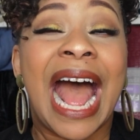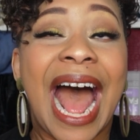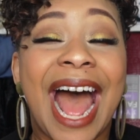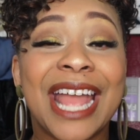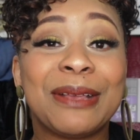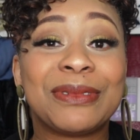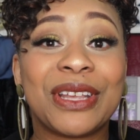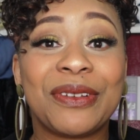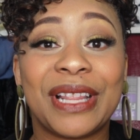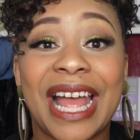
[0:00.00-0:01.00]
I am
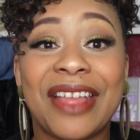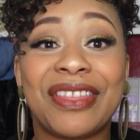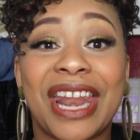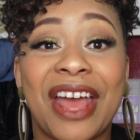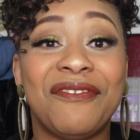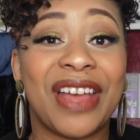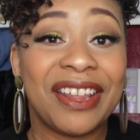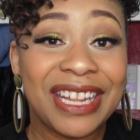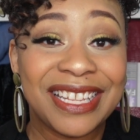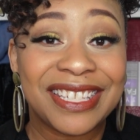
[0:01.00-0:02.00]
so glad that I
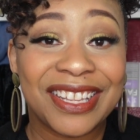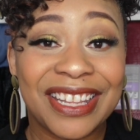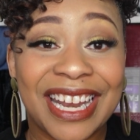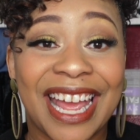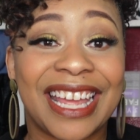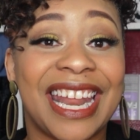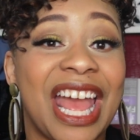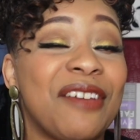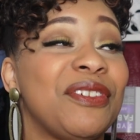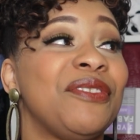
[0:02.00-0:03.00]
found it so that I can
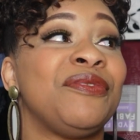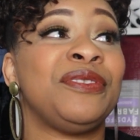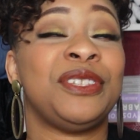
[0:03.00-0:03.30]
have it